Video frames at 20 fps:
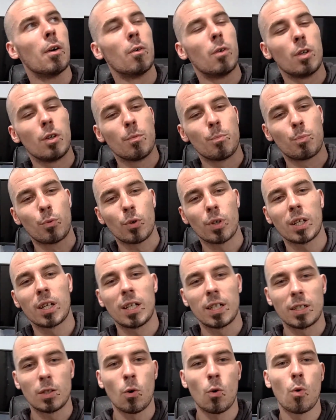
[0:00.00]
When you're
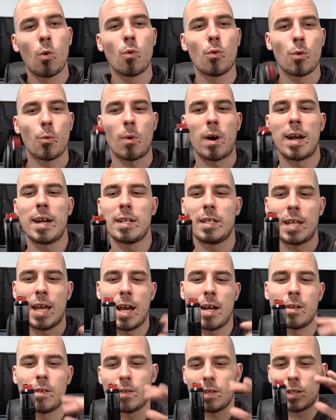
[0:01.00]
bringing it all the way
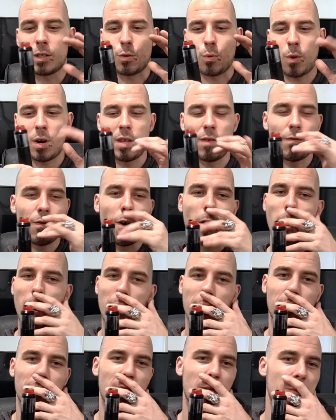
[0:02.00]
down to this
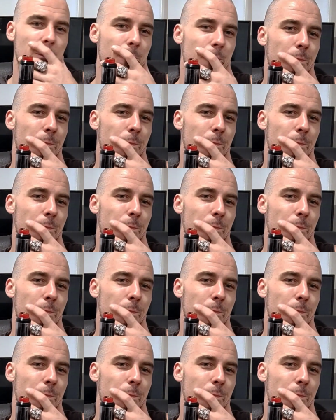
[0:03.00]
25,